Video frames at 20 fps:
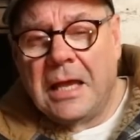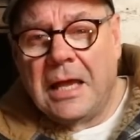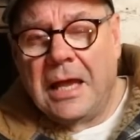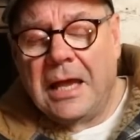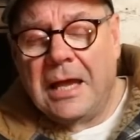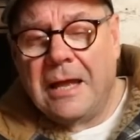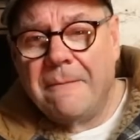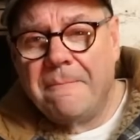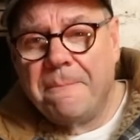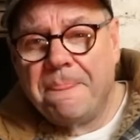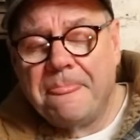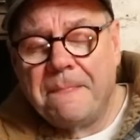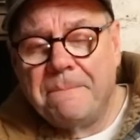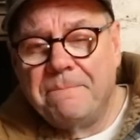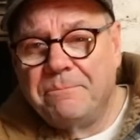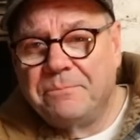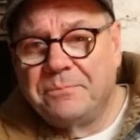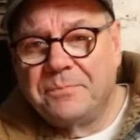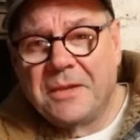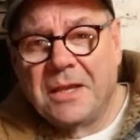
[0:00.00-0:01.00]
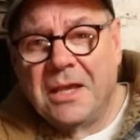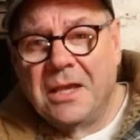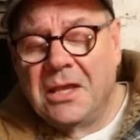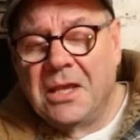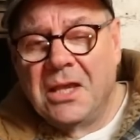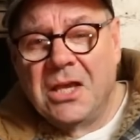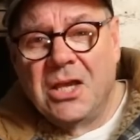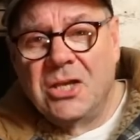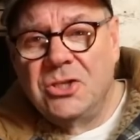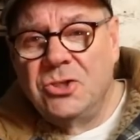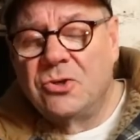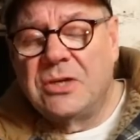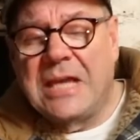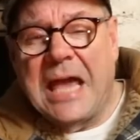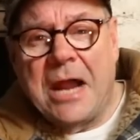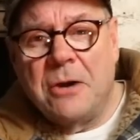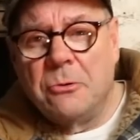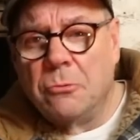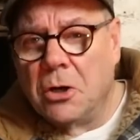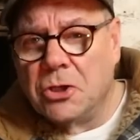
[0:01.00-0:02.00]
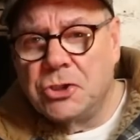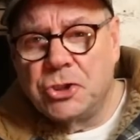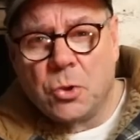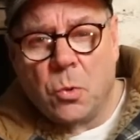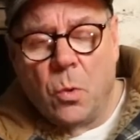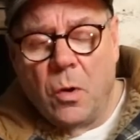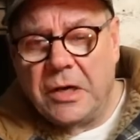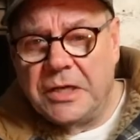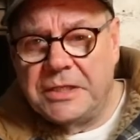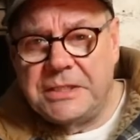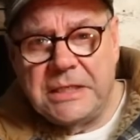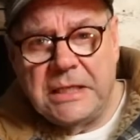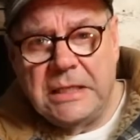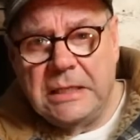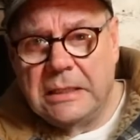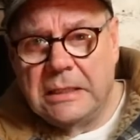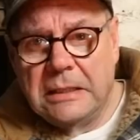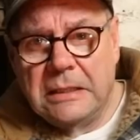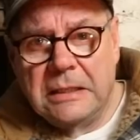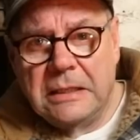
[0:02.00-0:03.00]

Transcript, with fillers: Um, you can't rush quality.